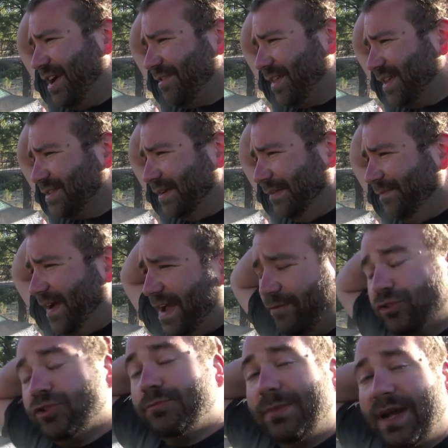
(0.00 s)
I think it's like
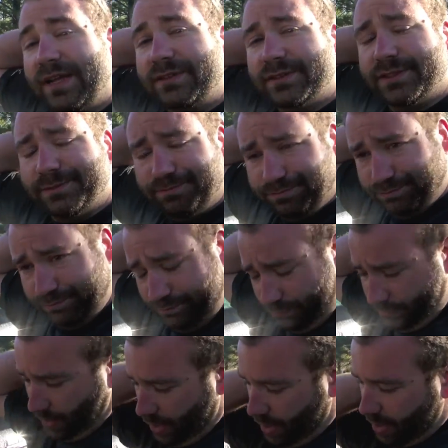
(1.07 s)
500 miles,
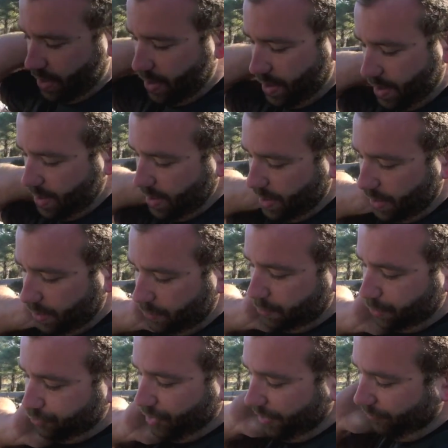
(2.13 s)
and we're
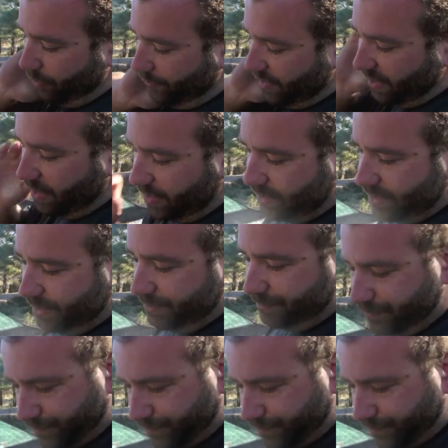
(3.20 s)
driving over to Gunnison.